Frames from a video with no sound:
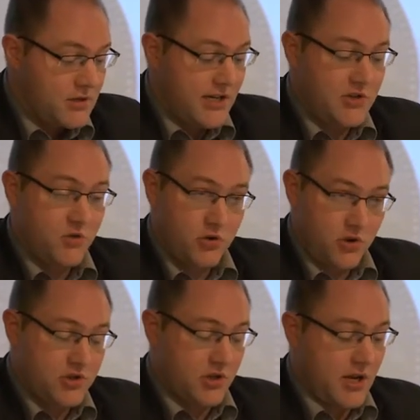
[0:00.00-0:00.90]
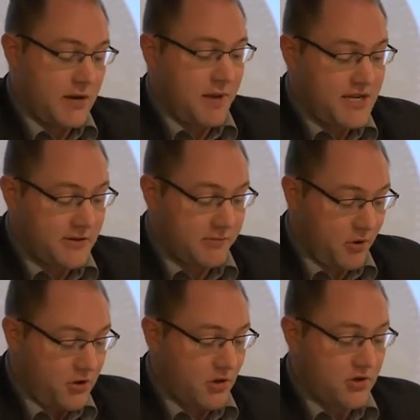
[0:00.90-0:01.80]
The introduction and massive
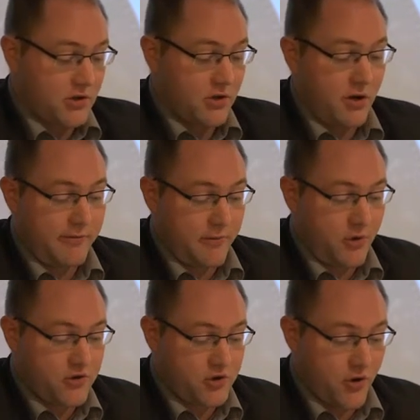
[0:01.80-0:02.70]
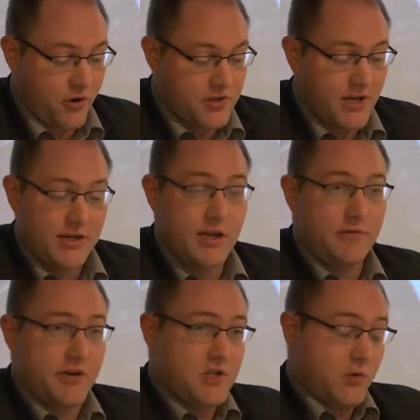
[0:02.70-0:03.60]
production of bronze coins are
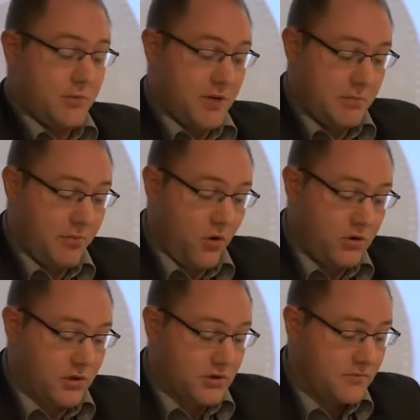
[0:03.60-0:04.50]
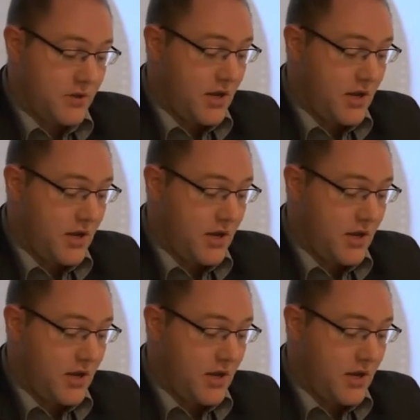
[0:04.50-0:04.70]
therefore extremely important